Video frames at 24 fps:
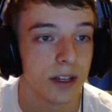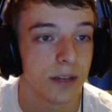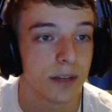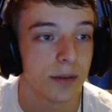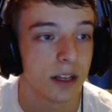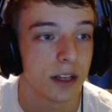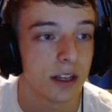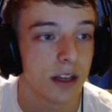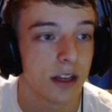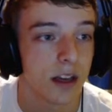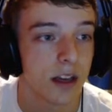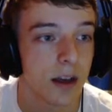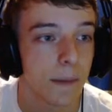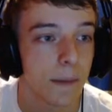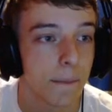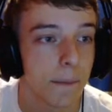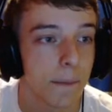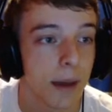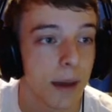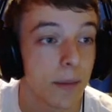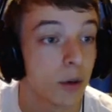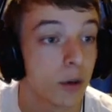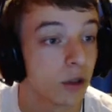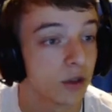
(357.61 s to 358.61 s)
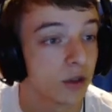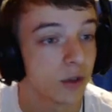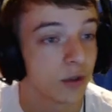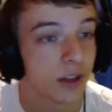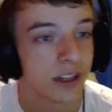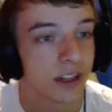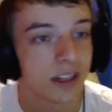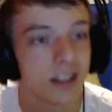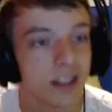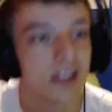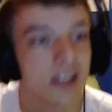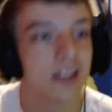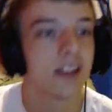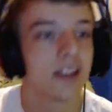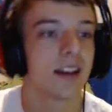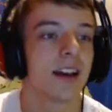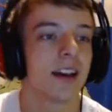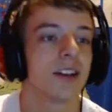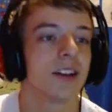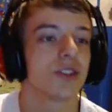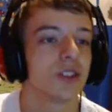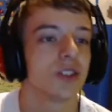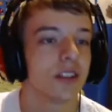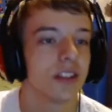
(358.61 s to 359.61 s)
being Mamoswine,
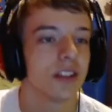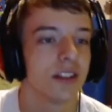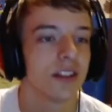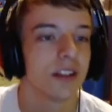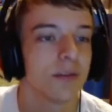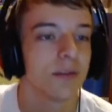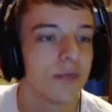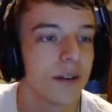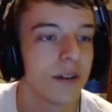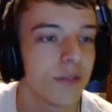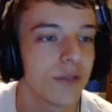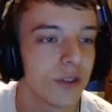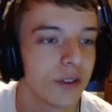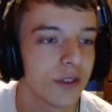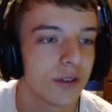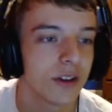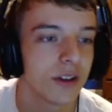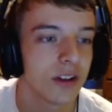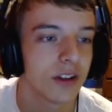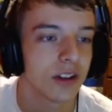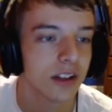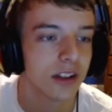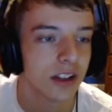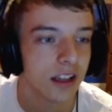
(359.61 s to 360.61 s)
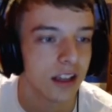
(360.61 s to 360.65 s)
actually in my 1st round.